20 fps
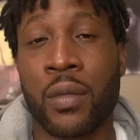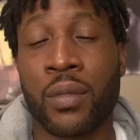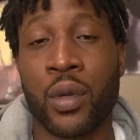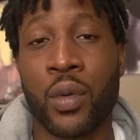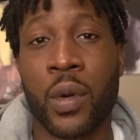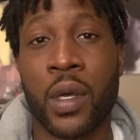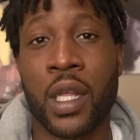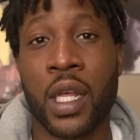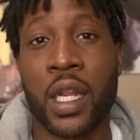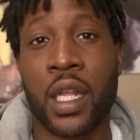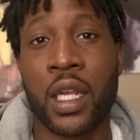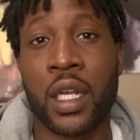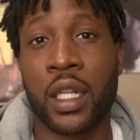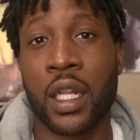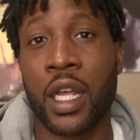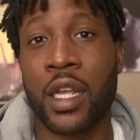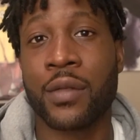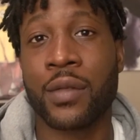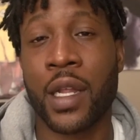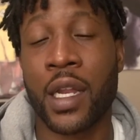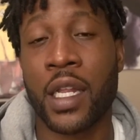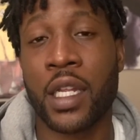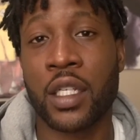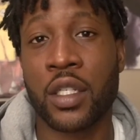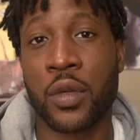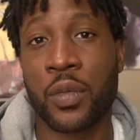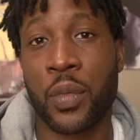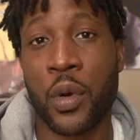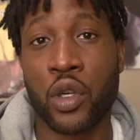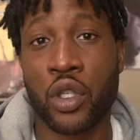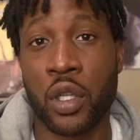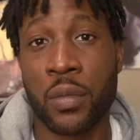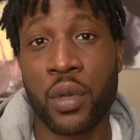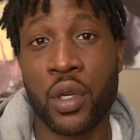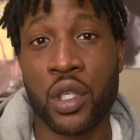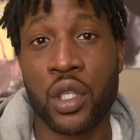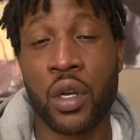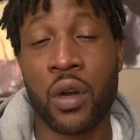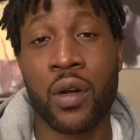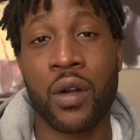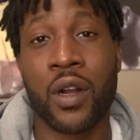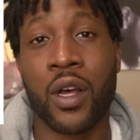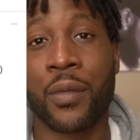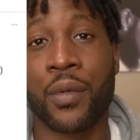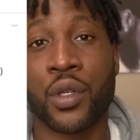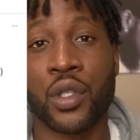up the way that he claims that he's supposed to be showing up.